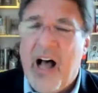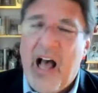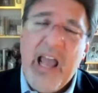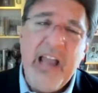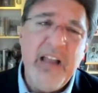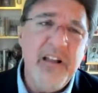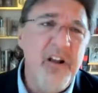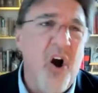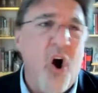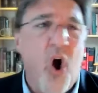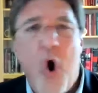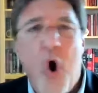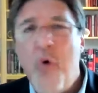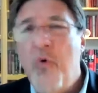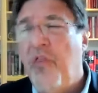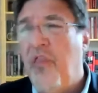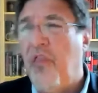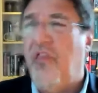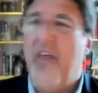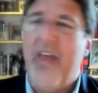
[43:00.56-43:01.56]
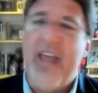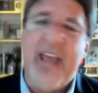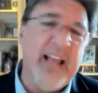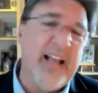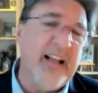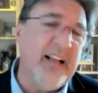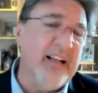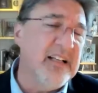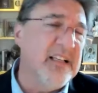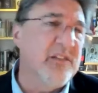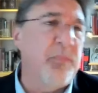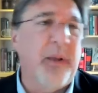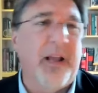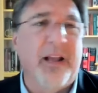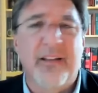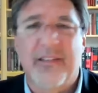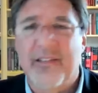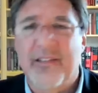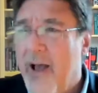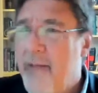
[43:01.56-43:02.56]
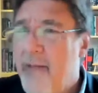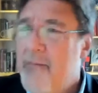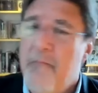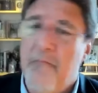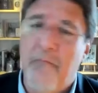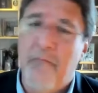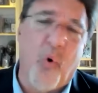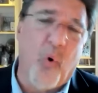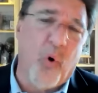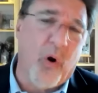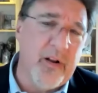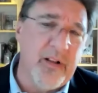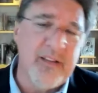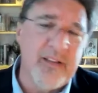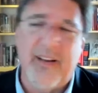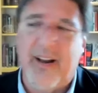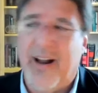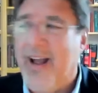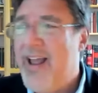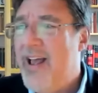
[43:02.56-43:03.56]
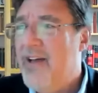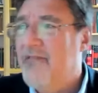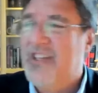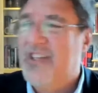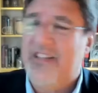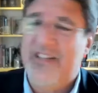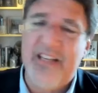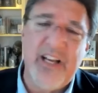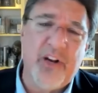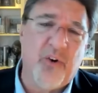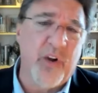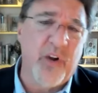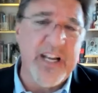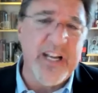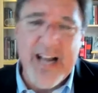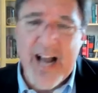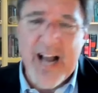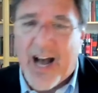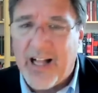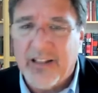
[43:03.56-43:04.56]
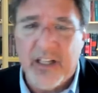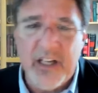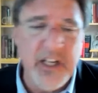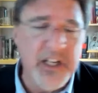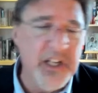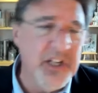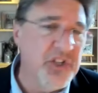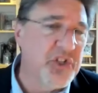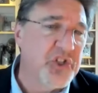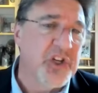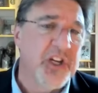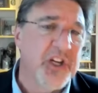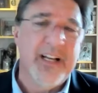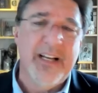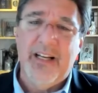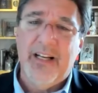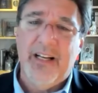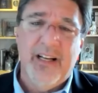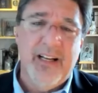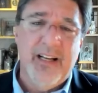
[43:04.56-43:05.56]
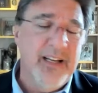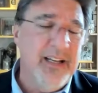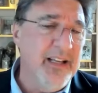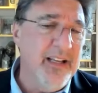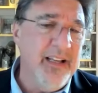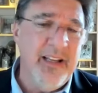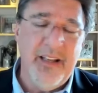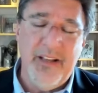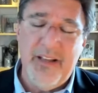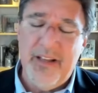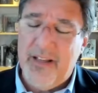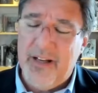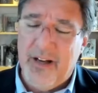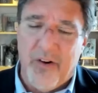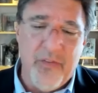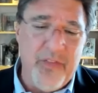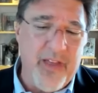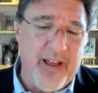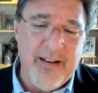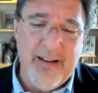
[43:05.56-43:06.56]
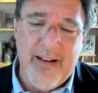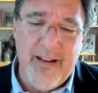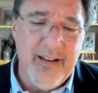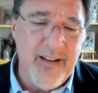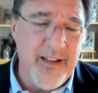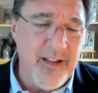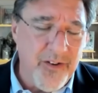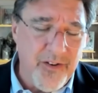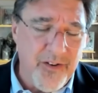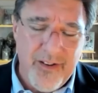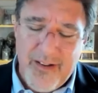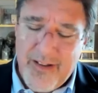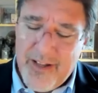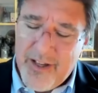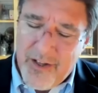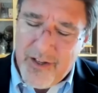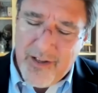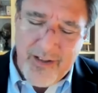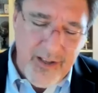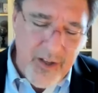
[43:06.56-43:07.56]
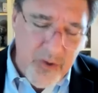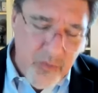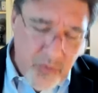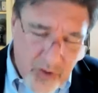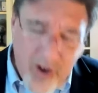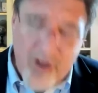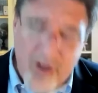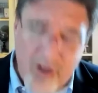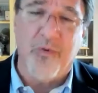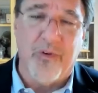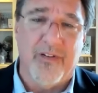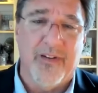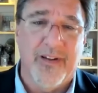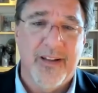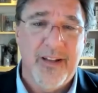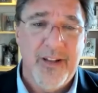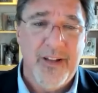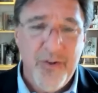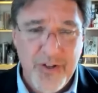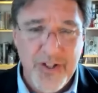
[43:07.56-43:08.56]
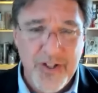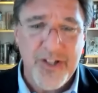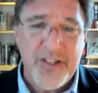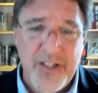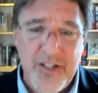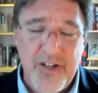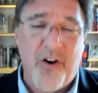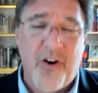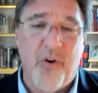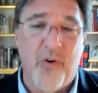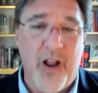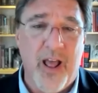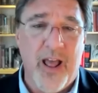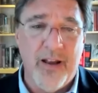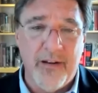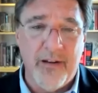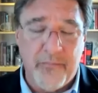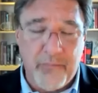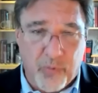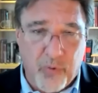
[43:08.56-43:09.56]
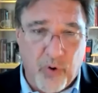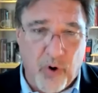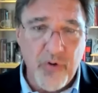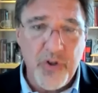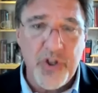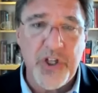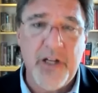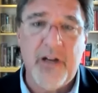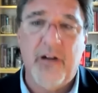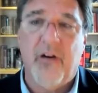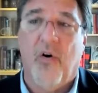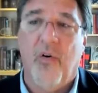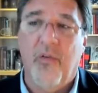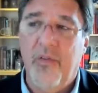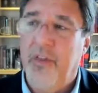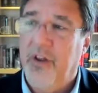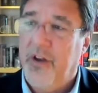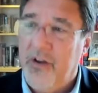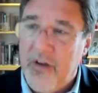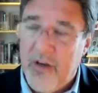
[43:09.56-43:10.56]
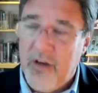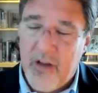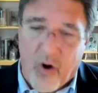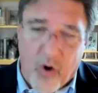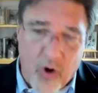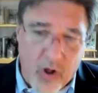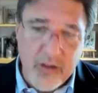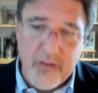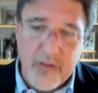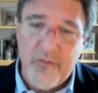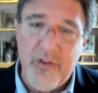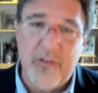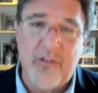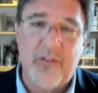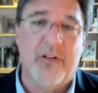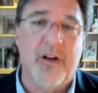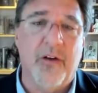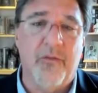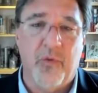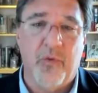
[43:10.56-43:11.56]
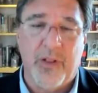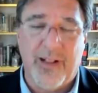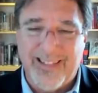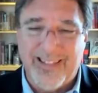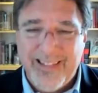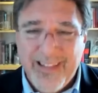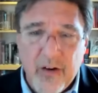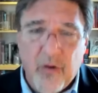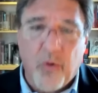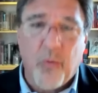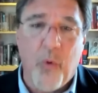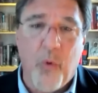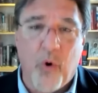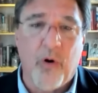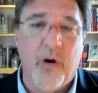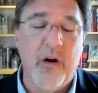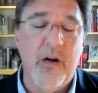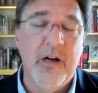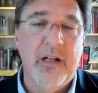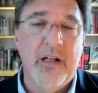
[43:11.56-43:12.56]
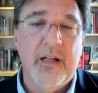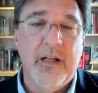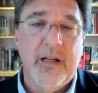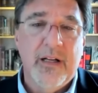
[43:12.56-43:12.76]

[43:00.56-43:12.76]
I know things because I'm important and I have secret knowledge. You know, that you don't, you just don't. And approaching the, all of this stuff with a little more